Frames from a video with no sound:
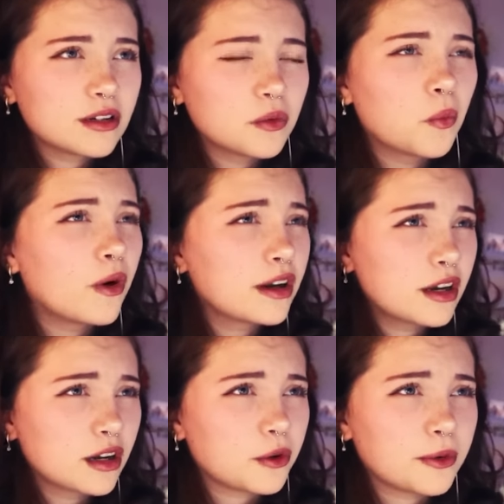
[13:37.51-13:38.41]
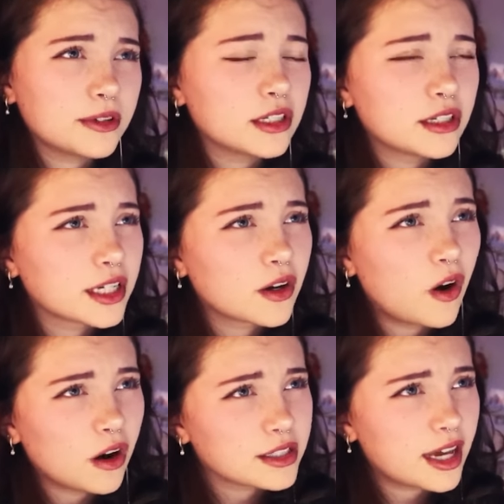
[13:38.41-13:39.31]
want a career in
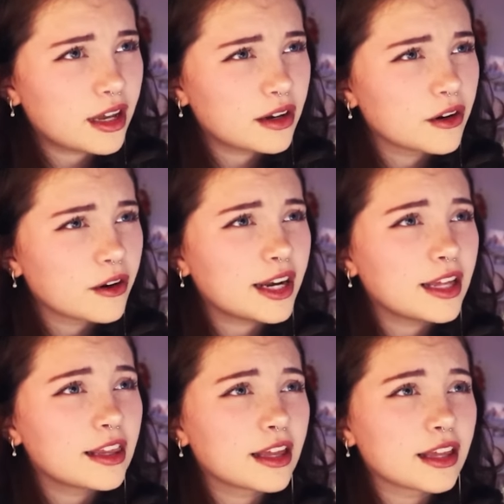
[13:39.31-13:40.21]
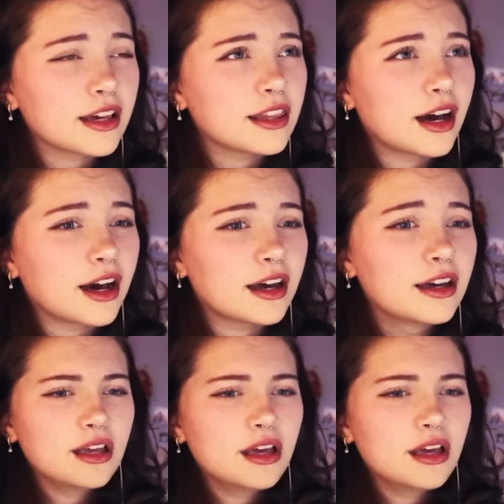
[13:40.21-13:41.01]
content or anything like that.